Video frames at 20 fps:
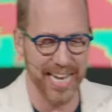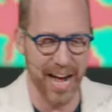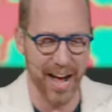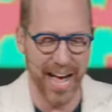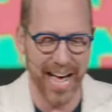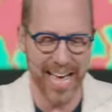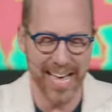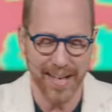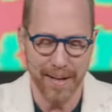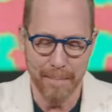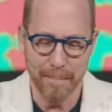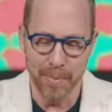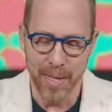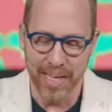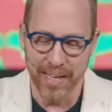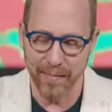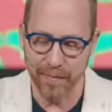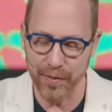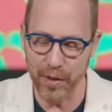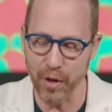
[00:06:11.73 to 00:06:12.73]
Now, I,
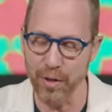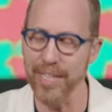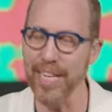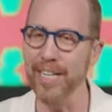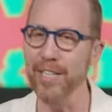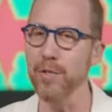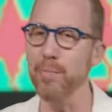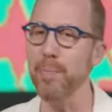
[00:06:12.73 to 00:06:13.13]
a few years